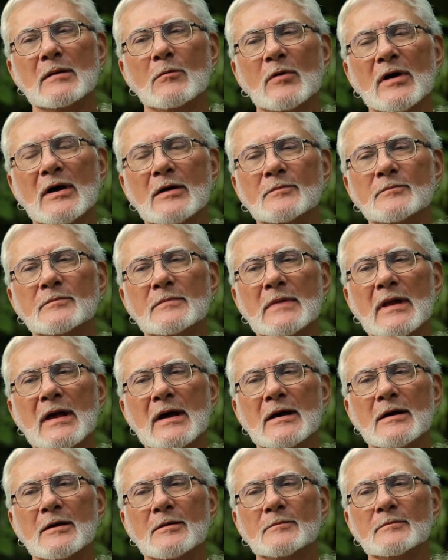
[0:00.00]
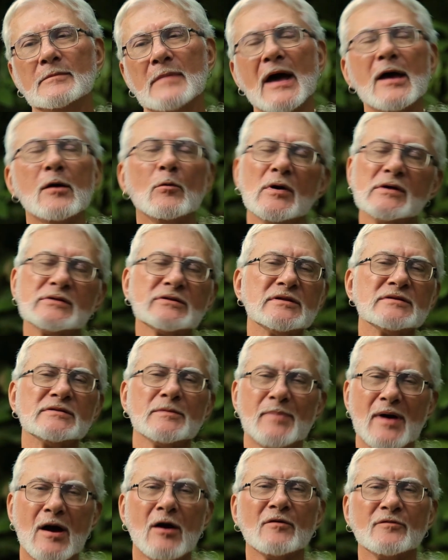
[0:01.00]
Well, ayahuasca is
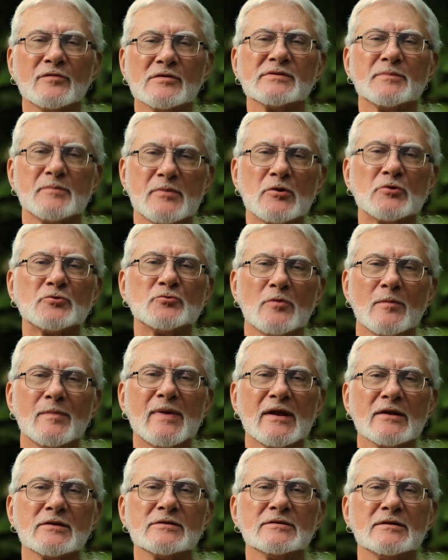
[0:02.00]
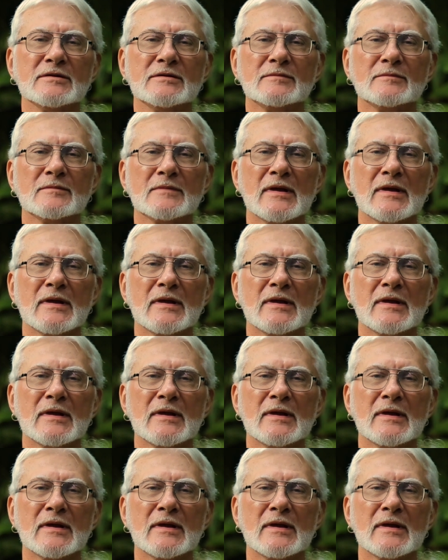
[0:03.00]
a powerful spiritual medicine.